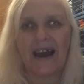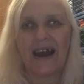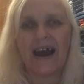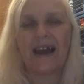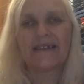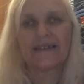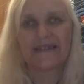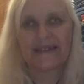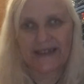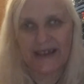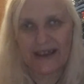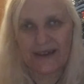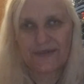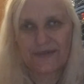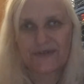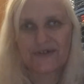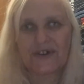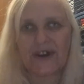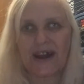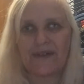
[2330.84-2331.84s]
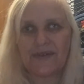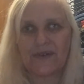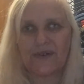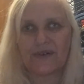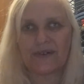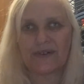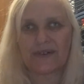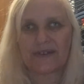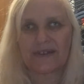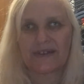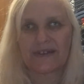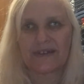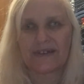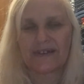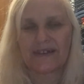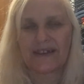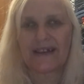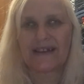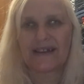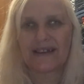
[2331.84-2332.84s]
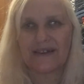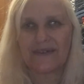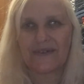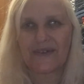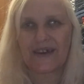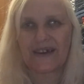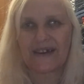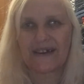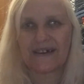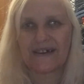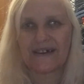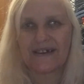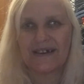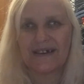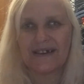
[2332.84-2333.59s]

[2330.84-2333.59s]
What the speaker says: And safe travels, said Olivia.